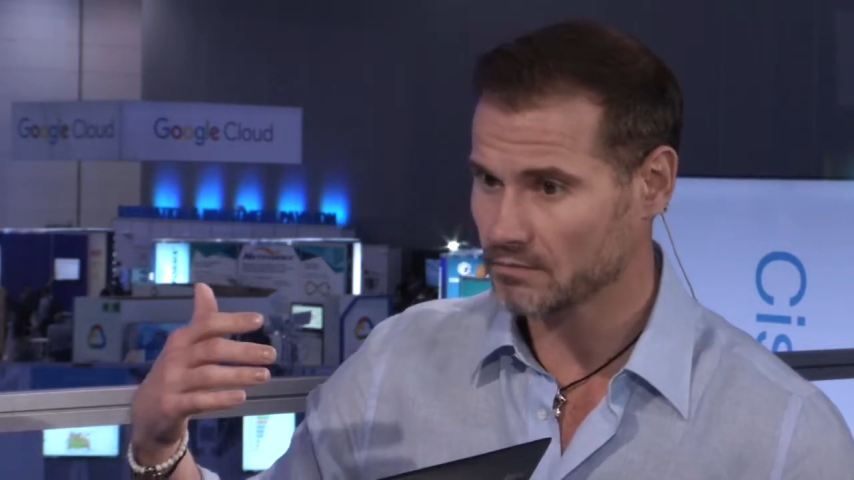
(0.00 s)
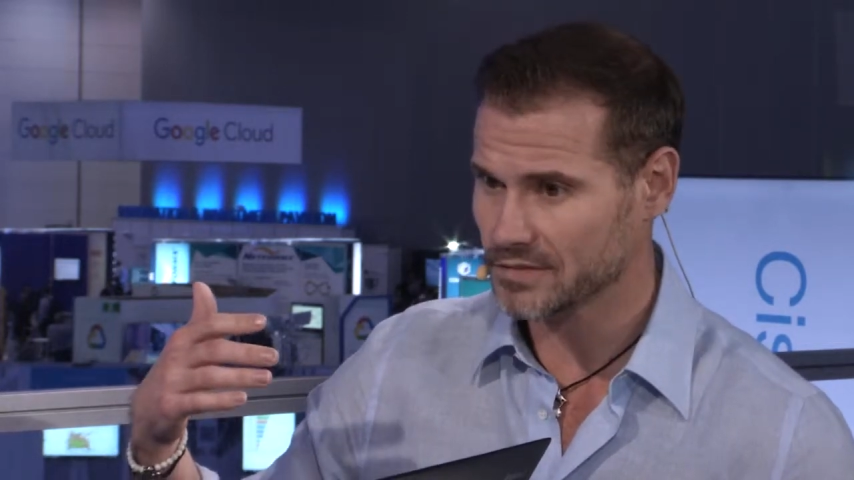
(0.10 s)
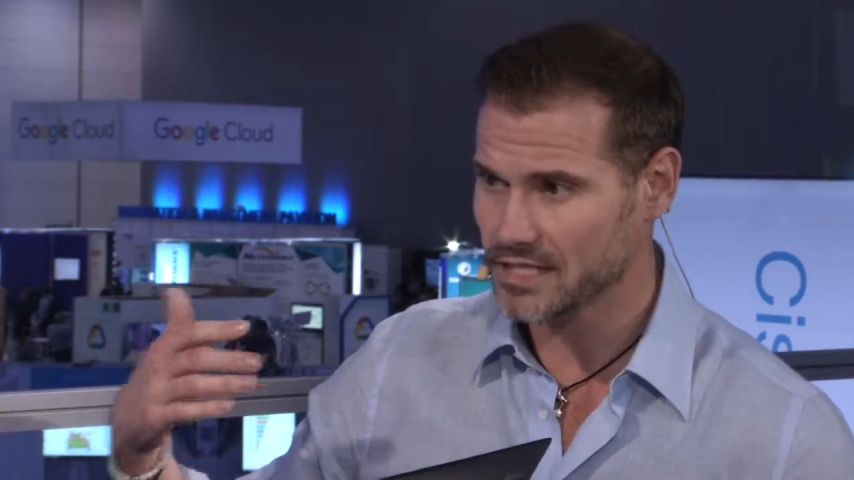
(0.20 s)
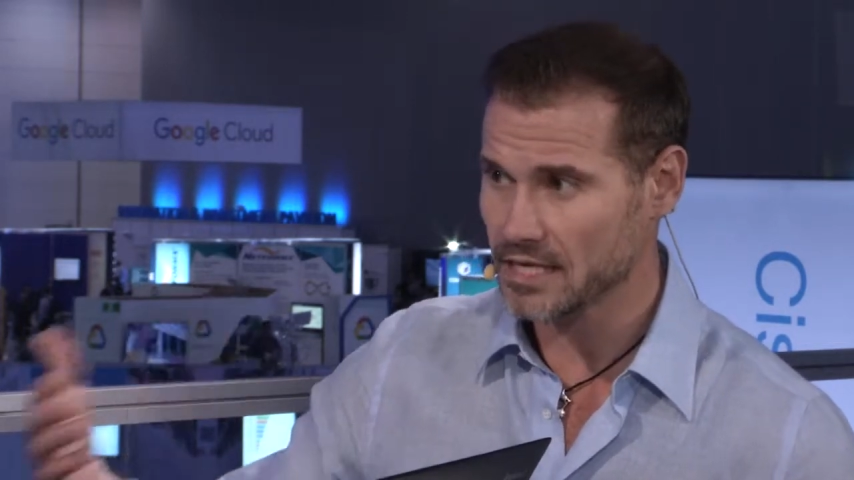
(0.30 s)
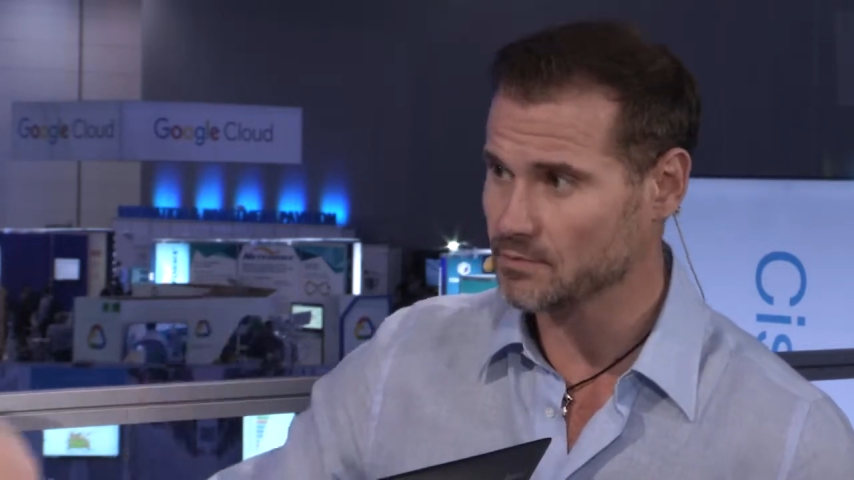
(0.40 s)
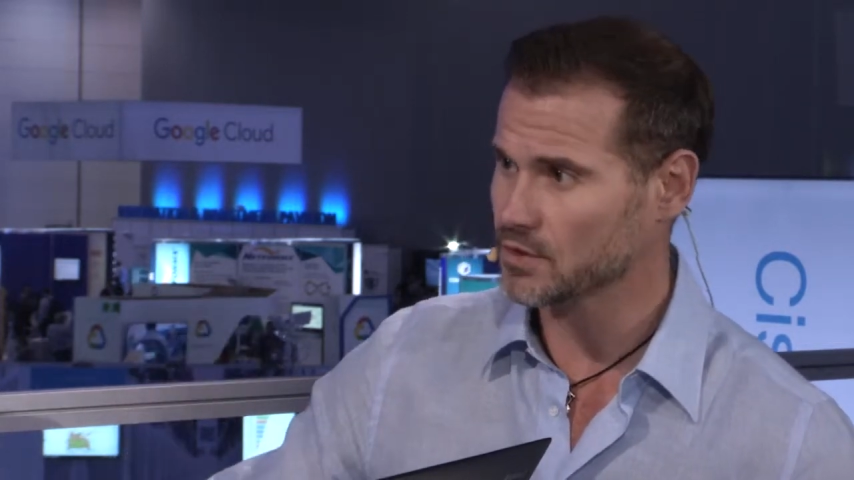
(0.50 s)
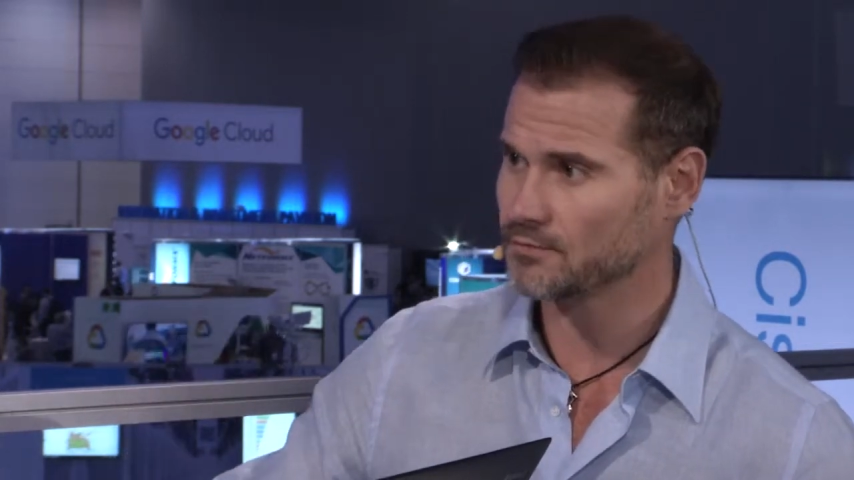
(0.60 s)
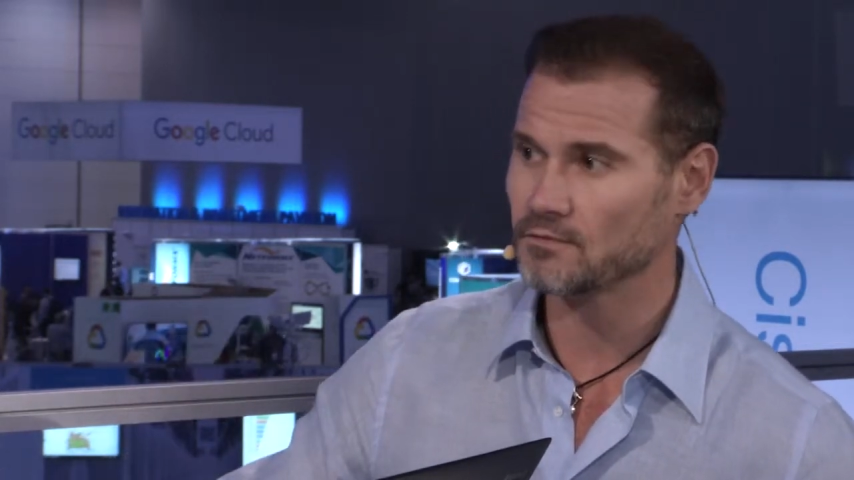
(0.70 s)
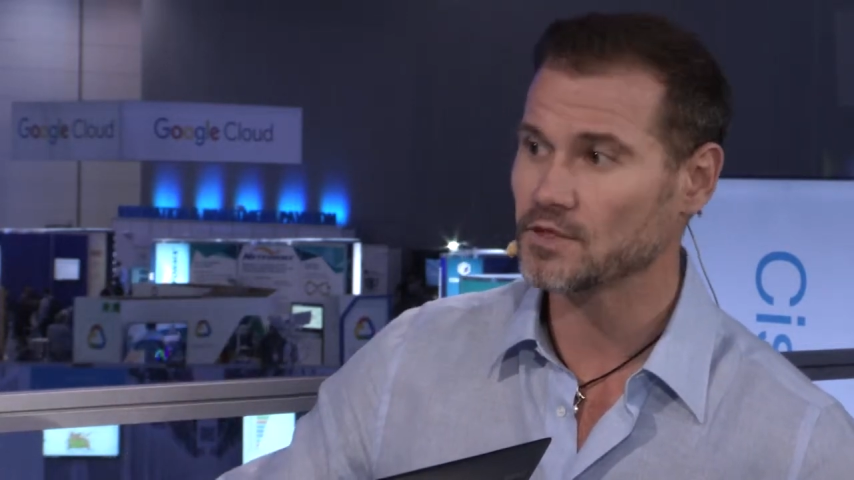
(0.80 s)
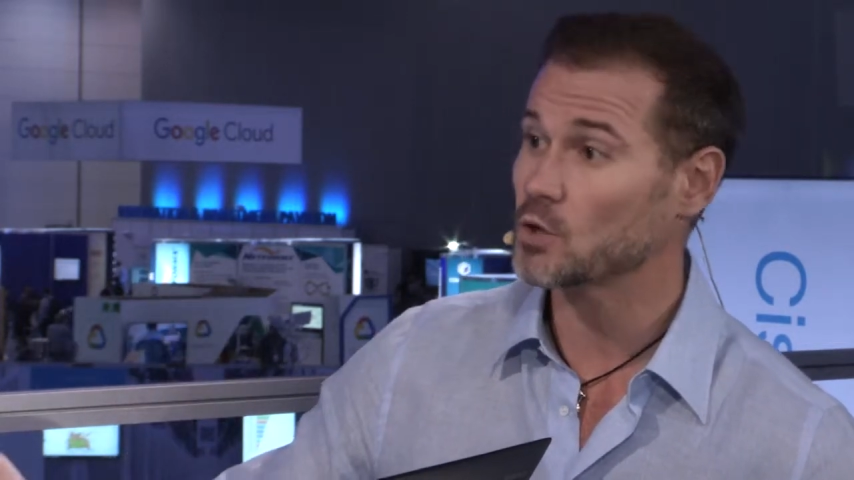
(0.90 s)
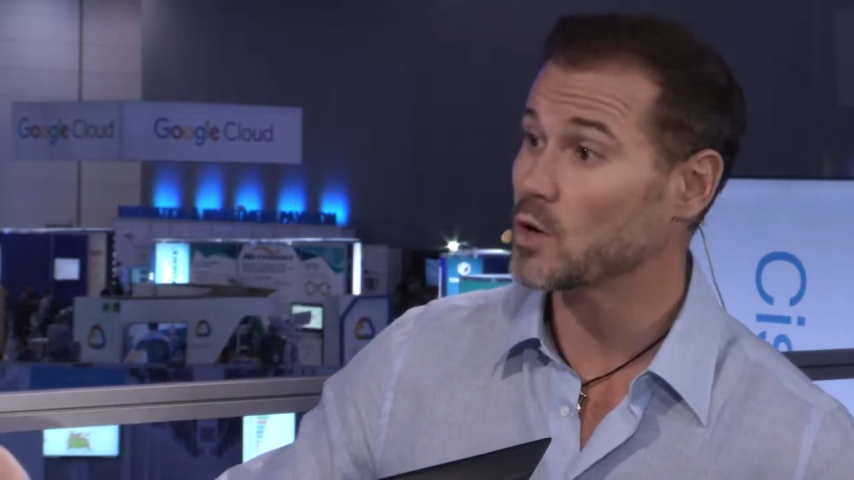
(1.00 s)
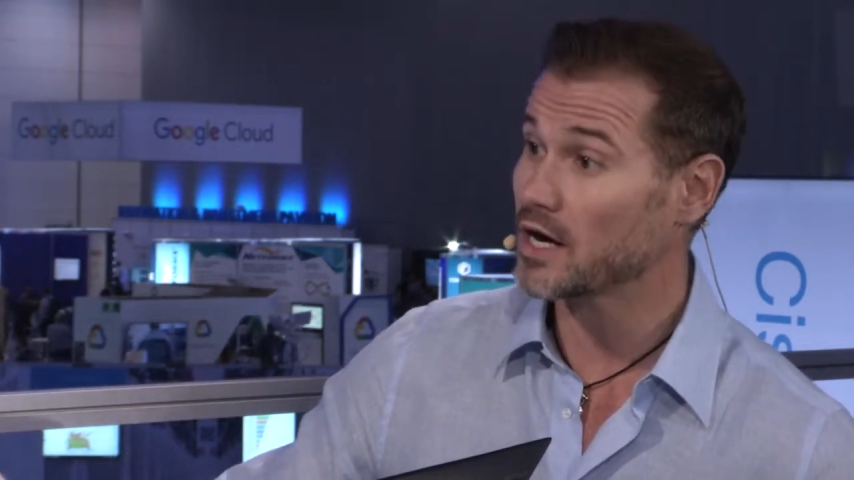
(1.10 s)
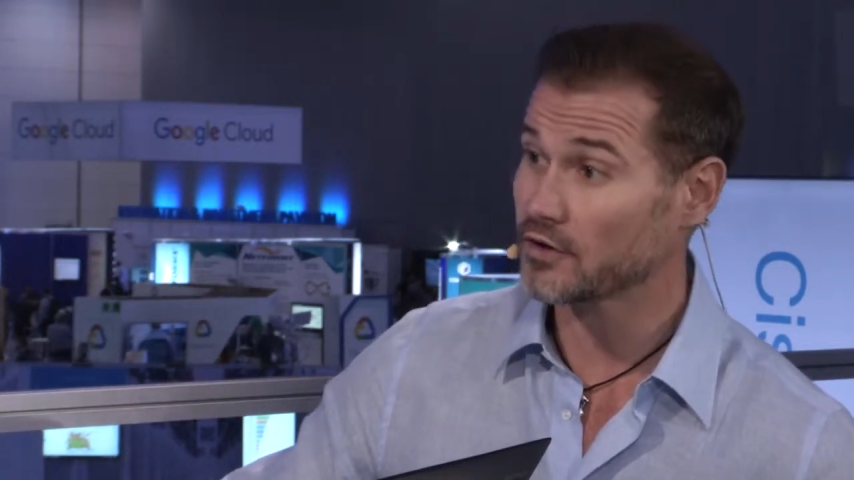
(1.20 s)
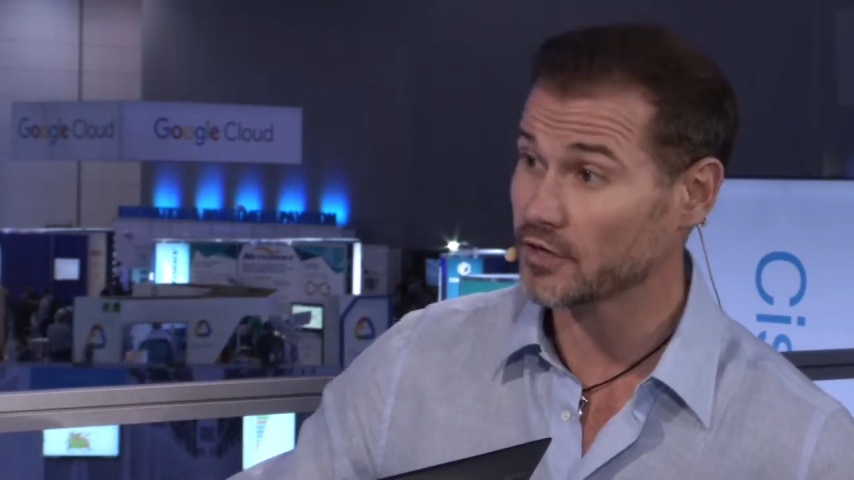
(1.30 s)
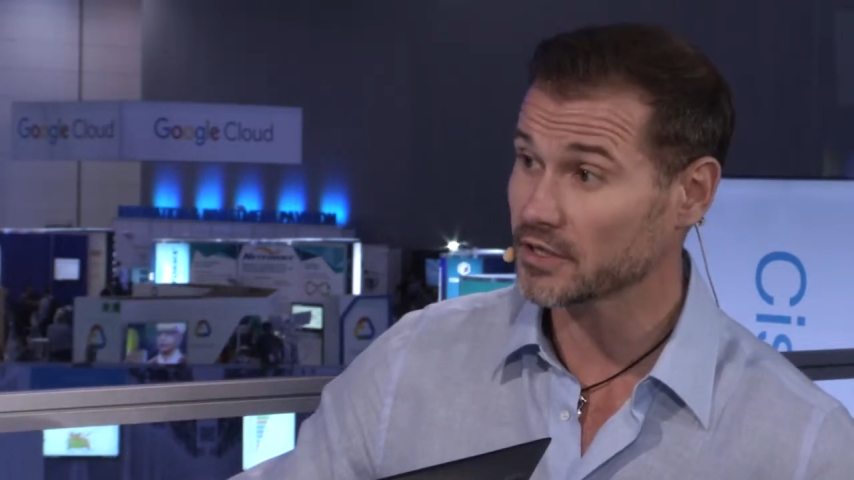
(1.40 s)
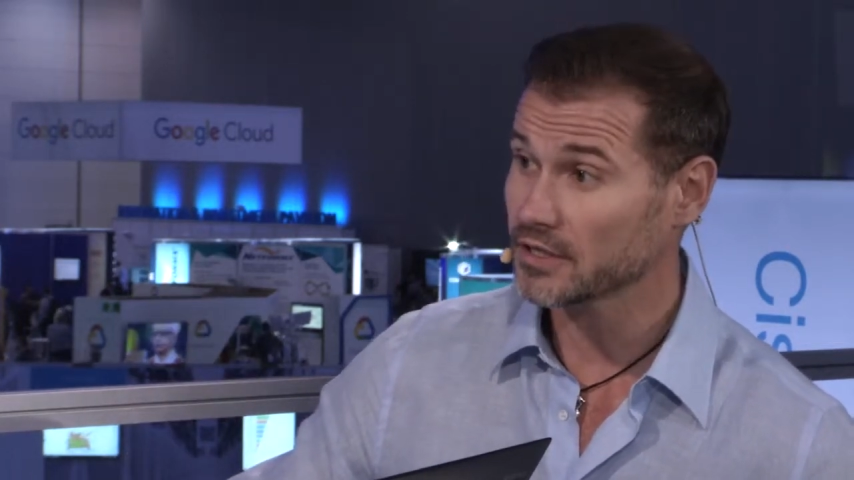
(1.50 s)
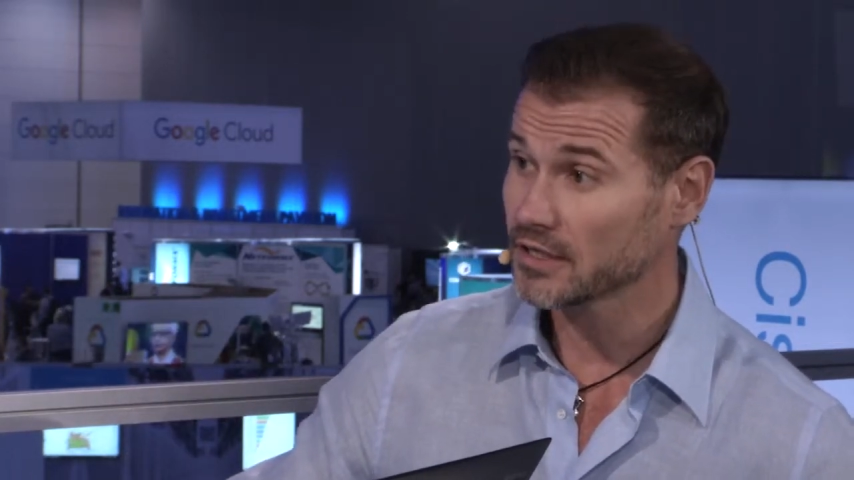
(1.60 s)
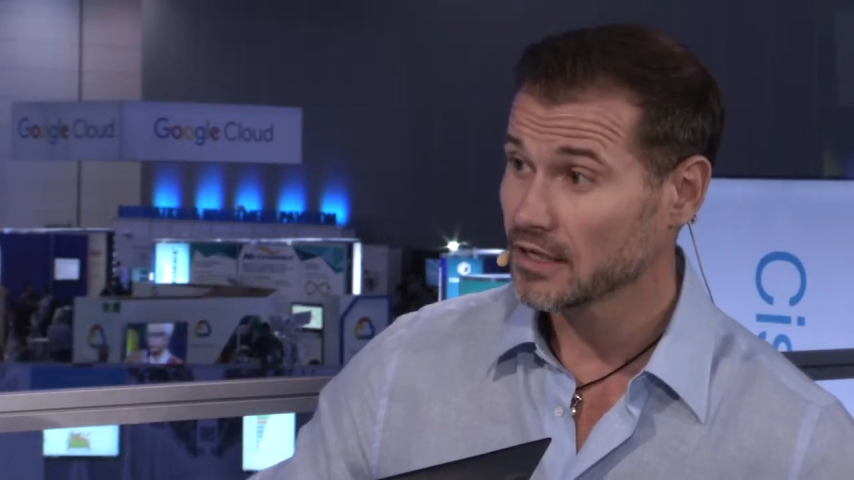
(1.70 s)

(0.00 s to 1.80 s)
teams of 50 or 100,